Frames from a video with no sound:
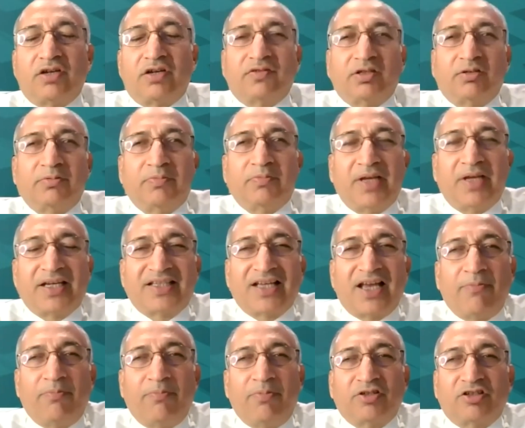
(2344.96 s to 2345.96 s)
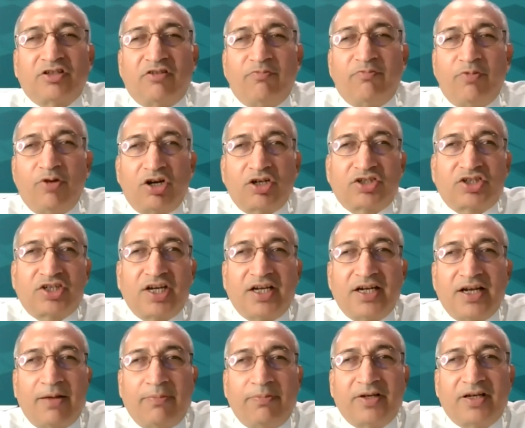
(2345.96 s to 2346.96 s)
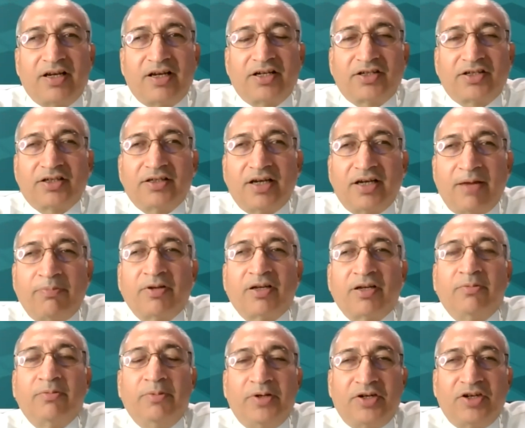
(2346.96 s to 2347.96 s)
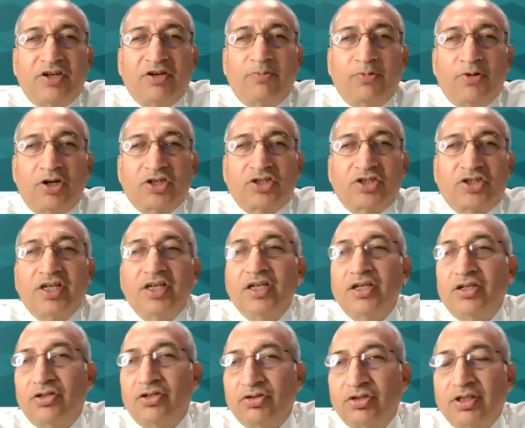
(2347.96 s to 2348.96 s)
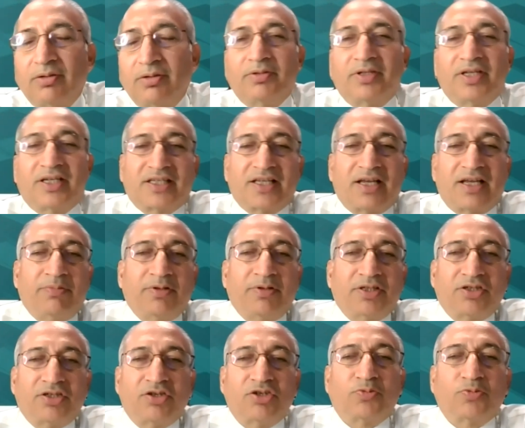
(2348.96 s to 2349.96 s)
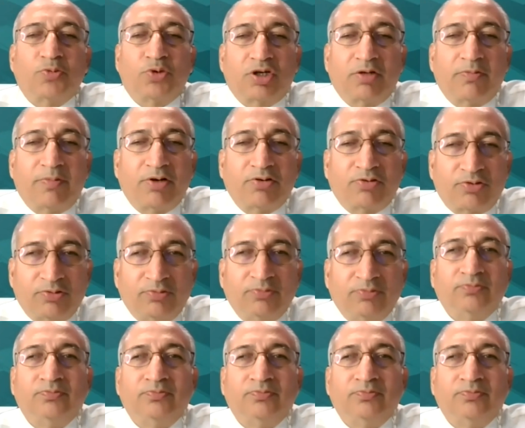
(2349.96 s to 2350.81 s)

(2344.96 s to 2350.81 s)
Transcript: to give some examples of blockchain applicability of blockchain into some of the examples you spoke about?